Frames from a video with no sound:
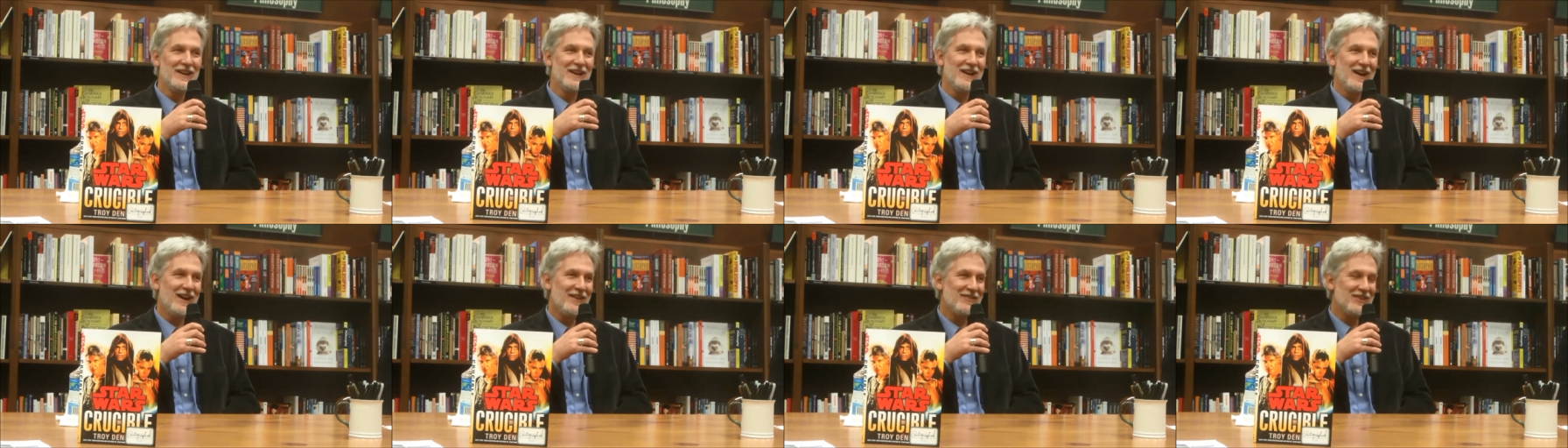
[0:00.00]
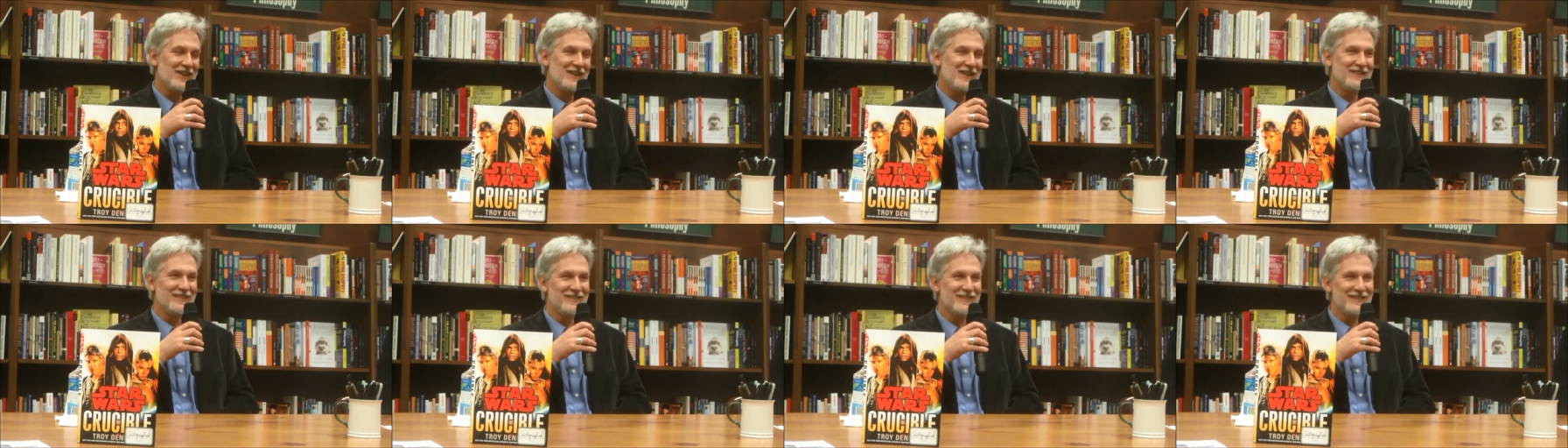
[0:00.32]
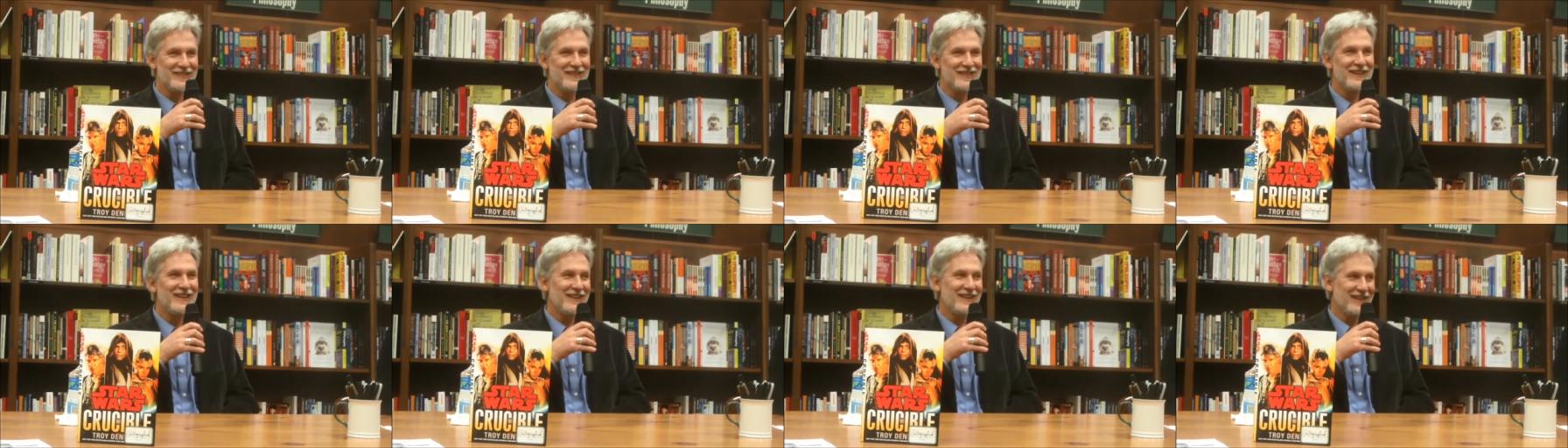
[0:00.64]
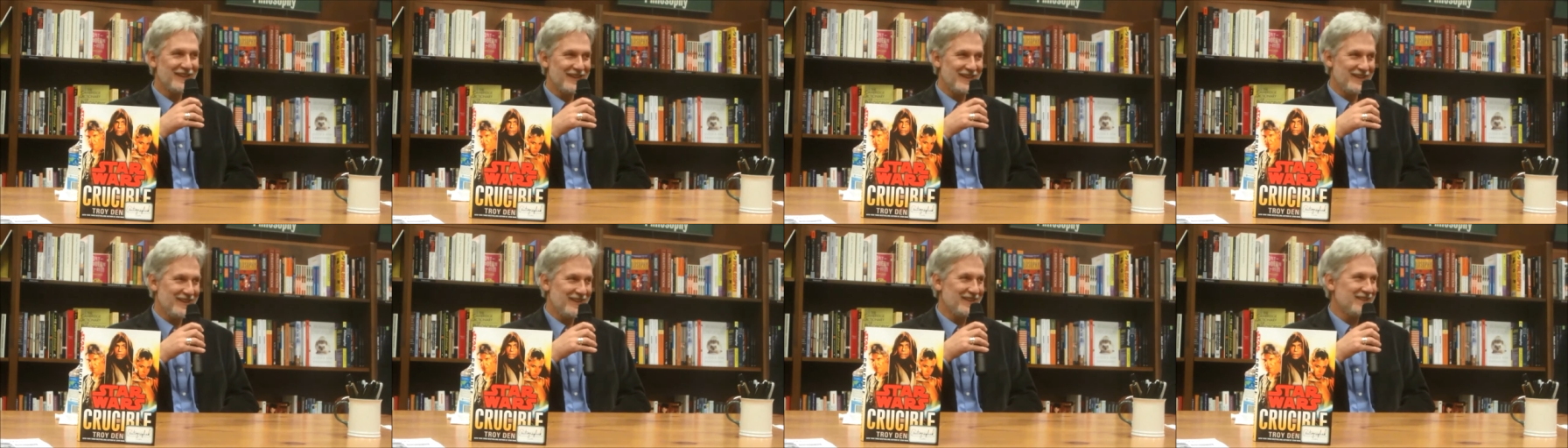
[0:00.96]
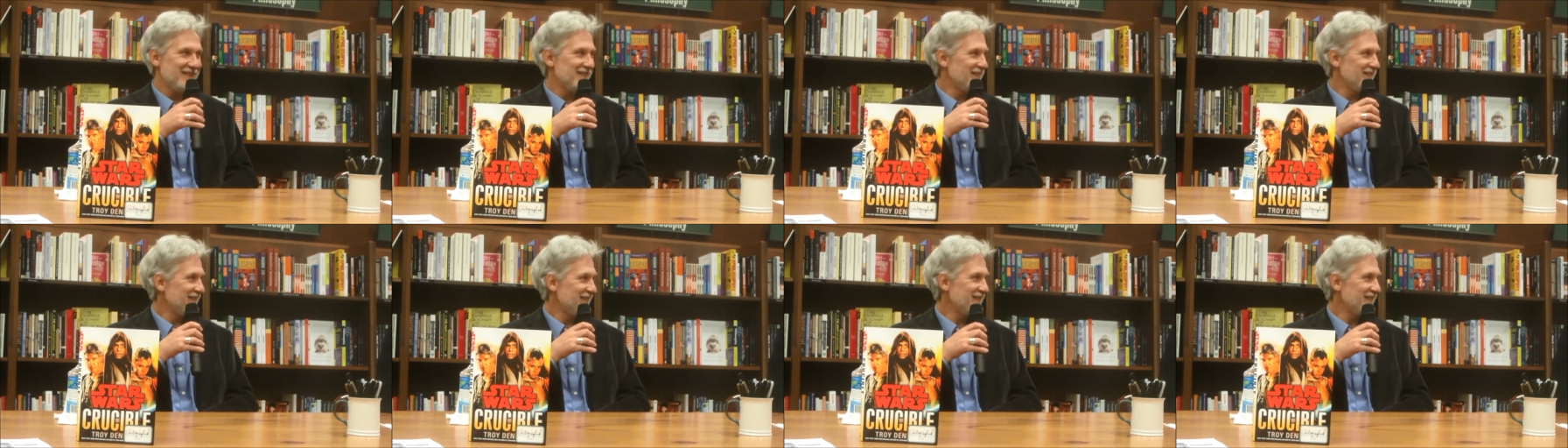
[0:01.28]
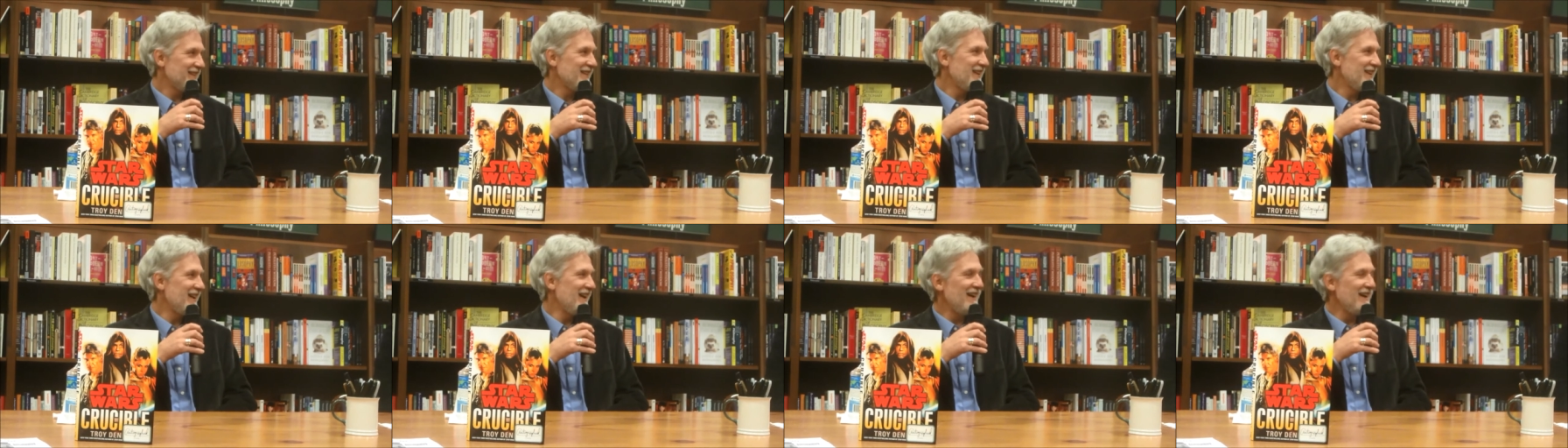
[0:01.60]
I mean, I, I bought it. I went
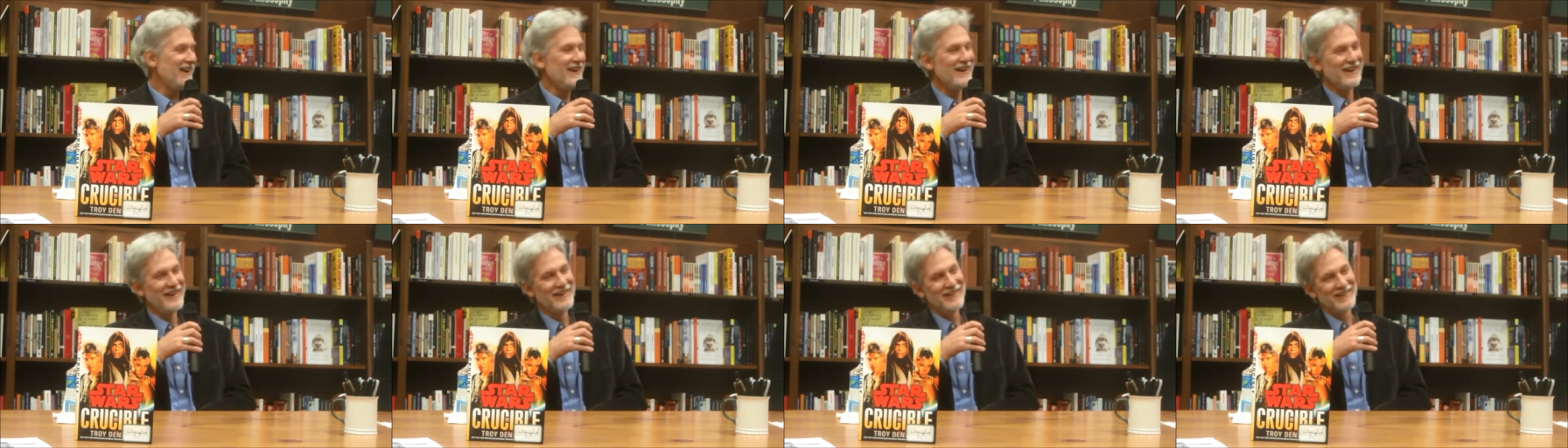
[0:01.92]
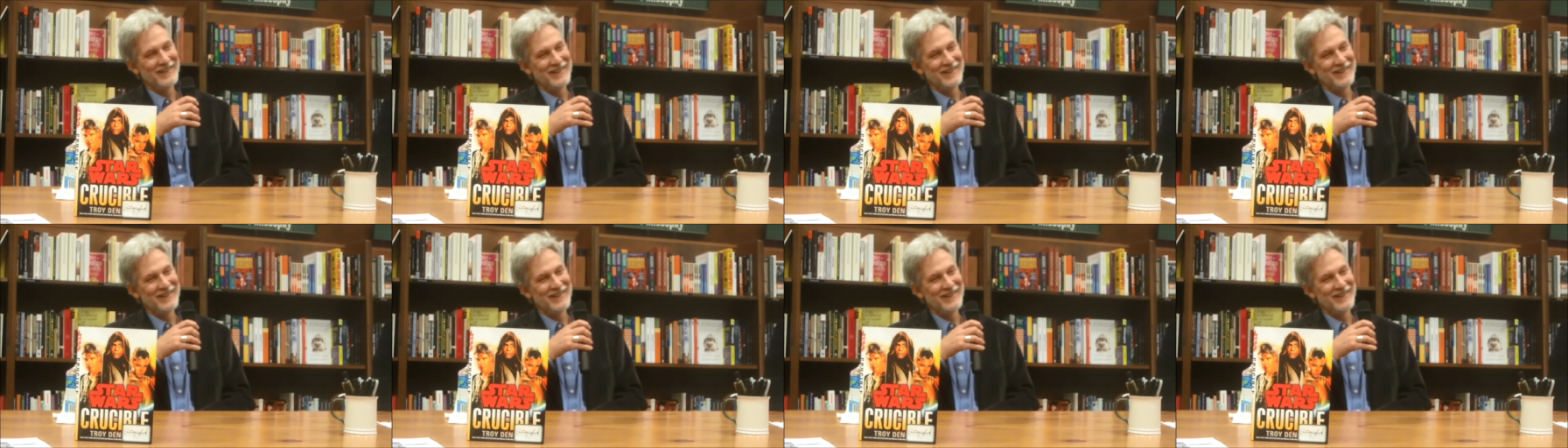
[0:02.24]
down and I'm like,